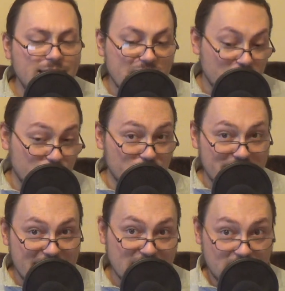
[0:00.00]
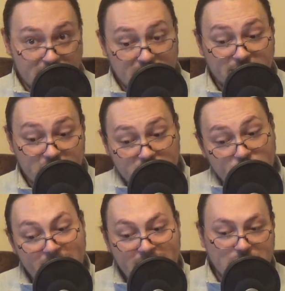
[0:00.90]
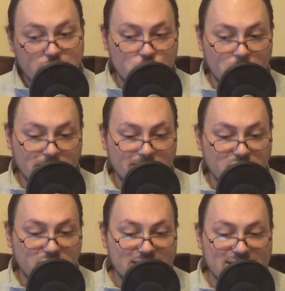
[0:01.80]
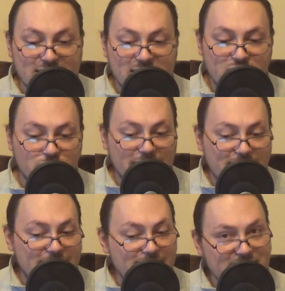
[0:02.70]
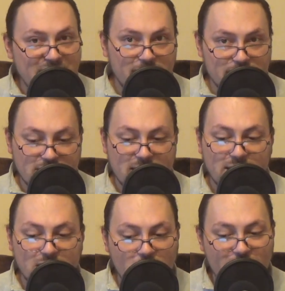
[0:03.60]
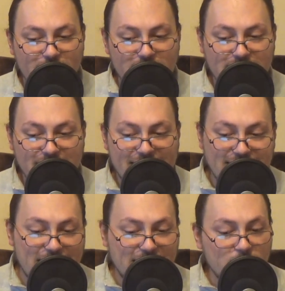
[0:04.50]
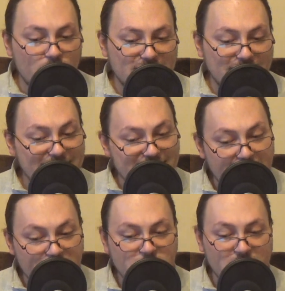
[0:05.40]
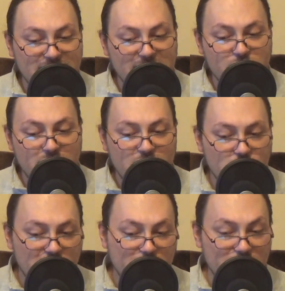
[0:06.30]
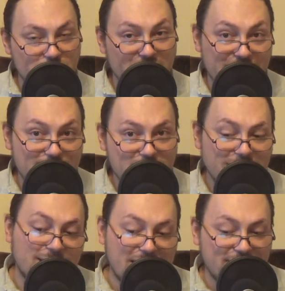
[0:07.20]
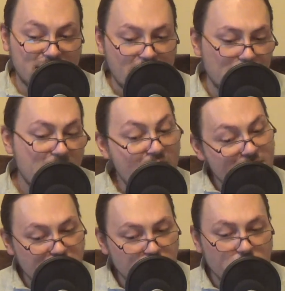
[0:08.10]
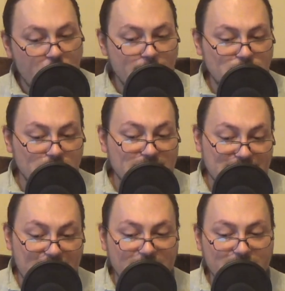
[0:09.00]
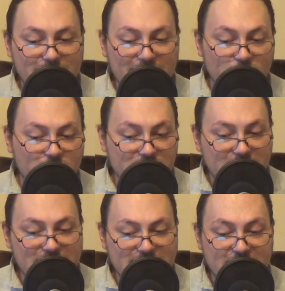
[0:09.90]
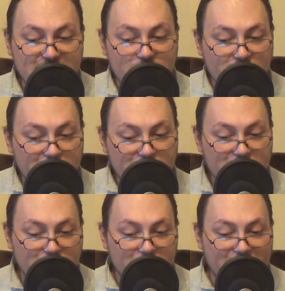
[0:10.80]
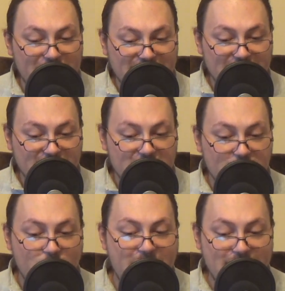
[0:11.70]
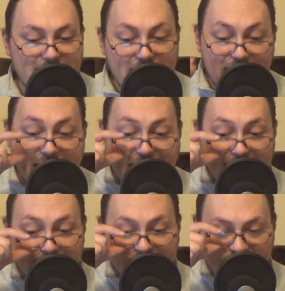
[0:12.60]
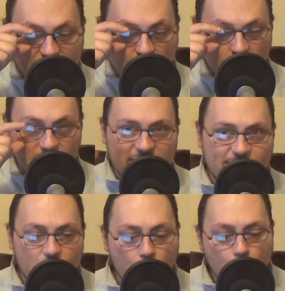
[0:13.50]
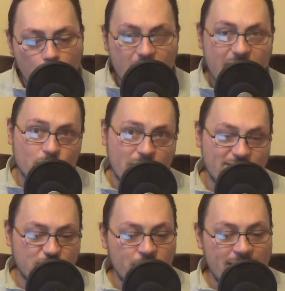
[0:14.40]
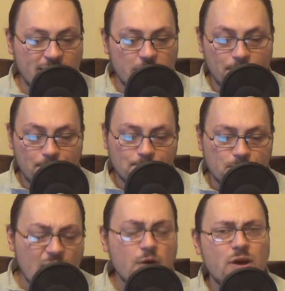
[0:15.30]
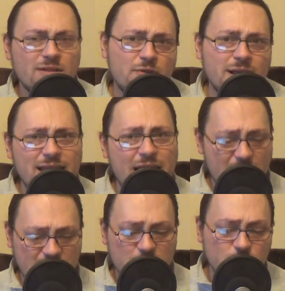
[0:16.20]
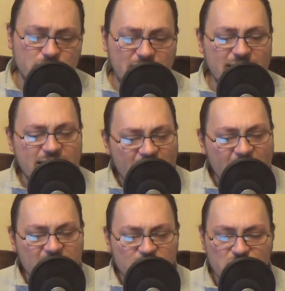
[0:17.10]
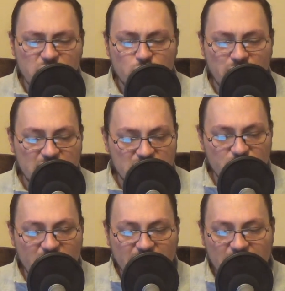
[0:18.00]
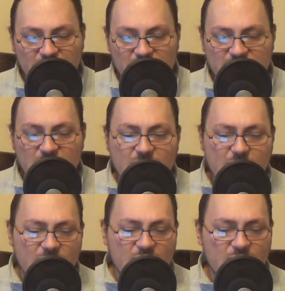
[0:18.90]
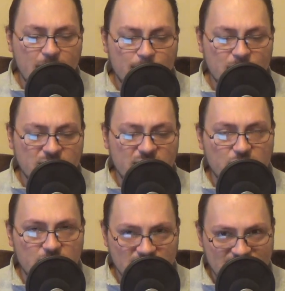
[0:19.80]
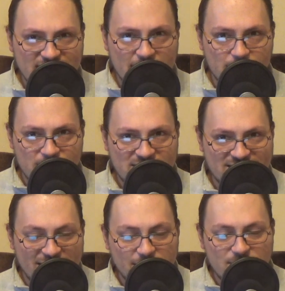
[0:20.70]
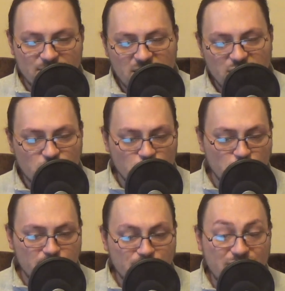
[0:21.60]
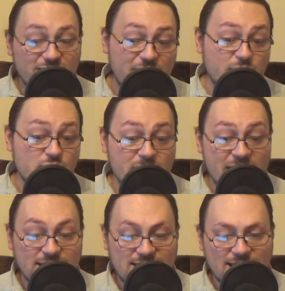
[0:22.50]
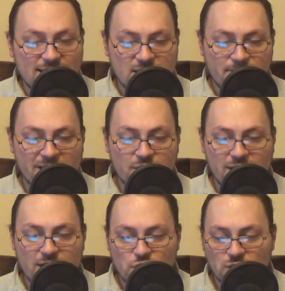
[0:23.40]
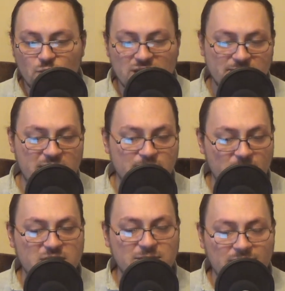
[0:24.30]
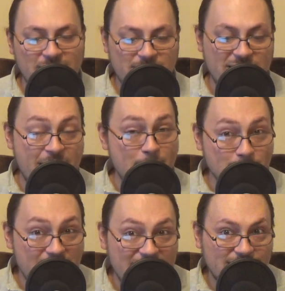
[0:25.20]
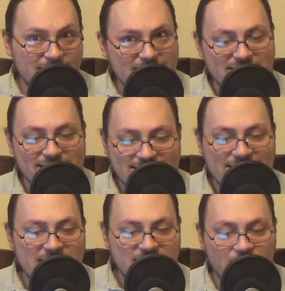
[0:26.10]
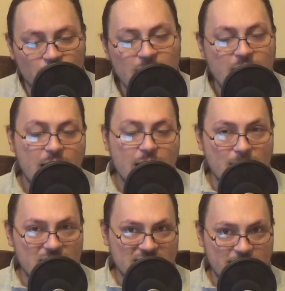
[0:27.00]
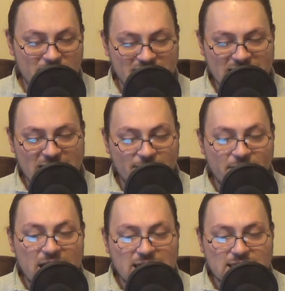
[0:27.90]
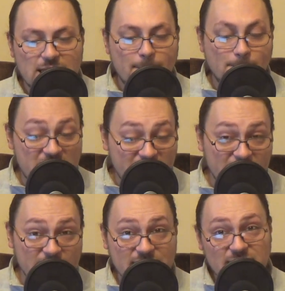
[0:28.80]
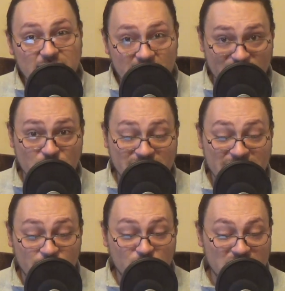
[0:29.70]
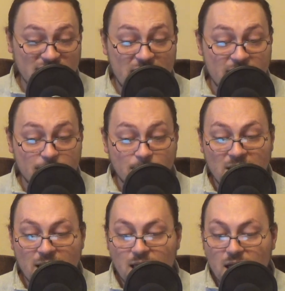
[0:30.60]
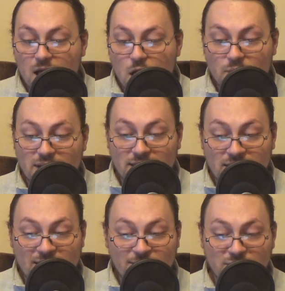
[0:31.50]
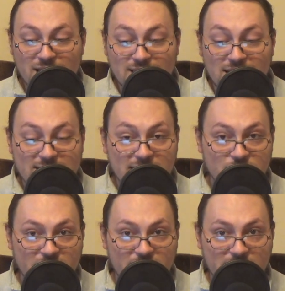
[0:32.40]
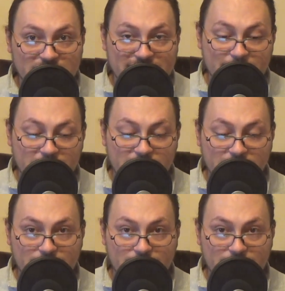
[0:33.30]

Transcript: Those who say that he did very well to join the protests argue that he can still mediate the conflict and that it was an exceptional situation in which the government left him few options other than overtly siding with the people by attending a rally and calling for a referendum. Now, quite frankly, I don't really care which one is right in this particular sub-issue. But the fact remains that the speculation was made possible and became mildly successful amongst PSD fans because the president was there. Alright, enough with that. Let's get to the final segment.